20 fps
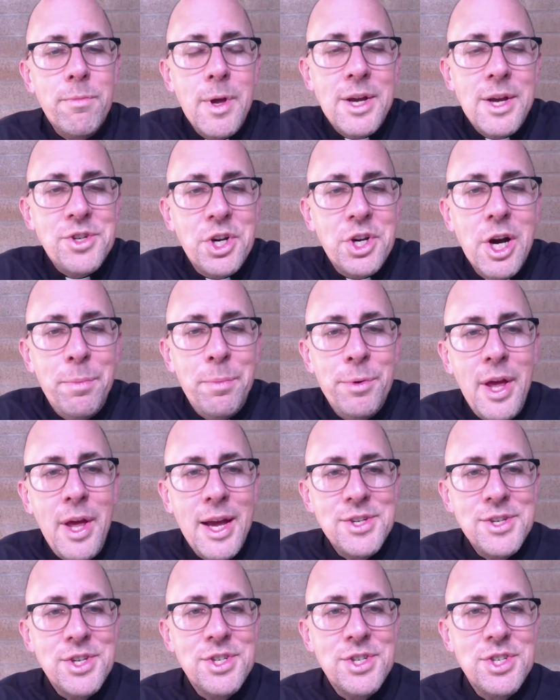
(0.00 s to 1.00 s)
as a
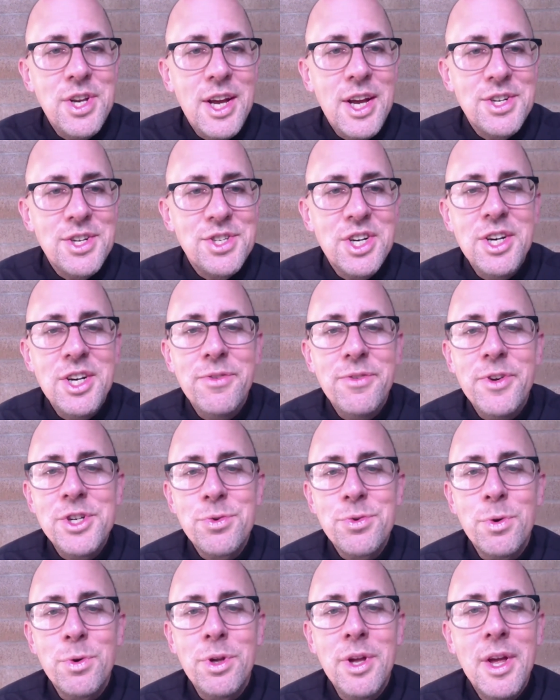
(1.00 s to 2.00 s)
couple, as an
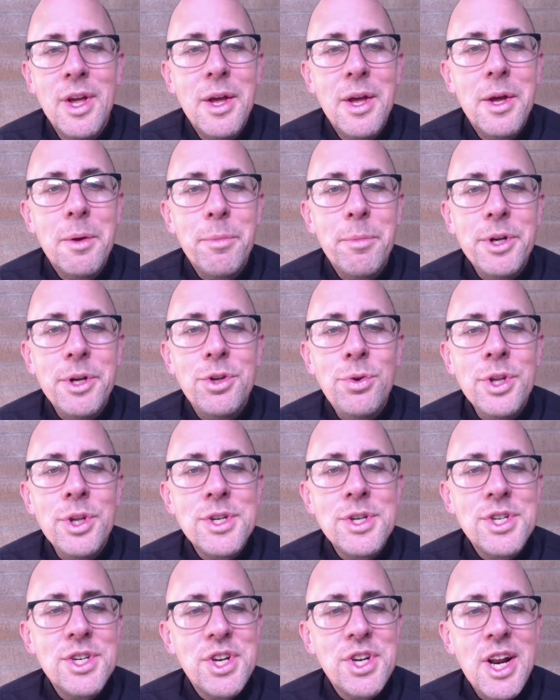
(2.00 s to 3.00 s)
individual, but do
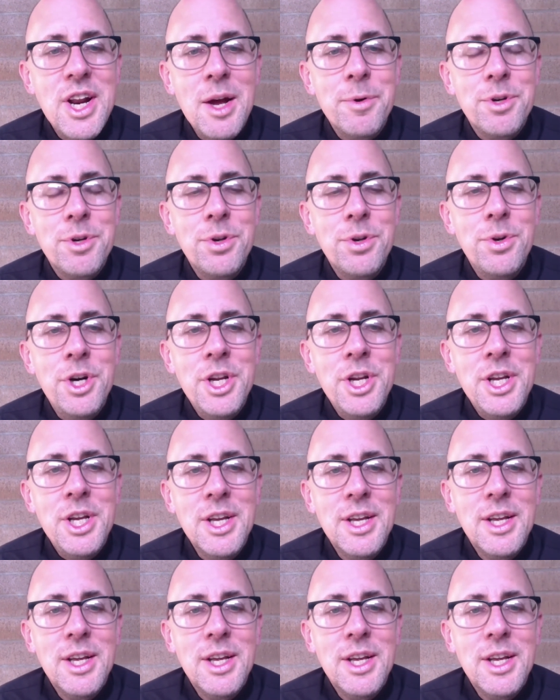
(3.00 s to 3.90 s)
this as an opportunity